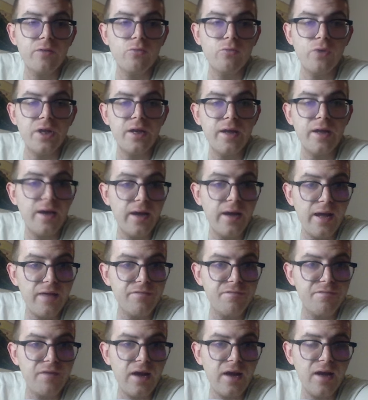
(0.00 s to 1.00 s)
queen
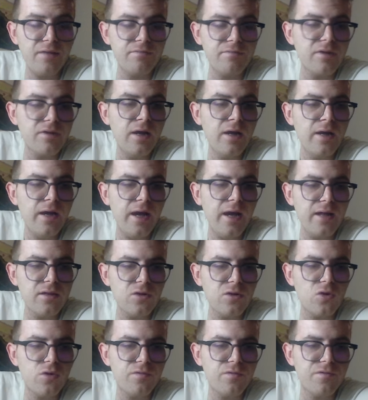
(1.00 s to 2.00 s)
f5
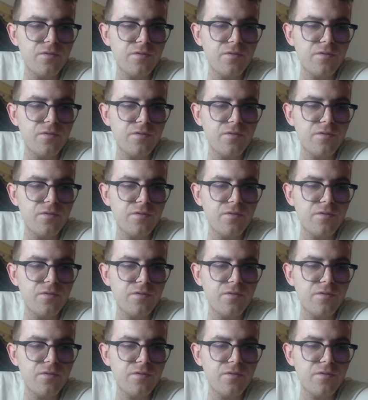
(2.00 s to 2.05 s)
and go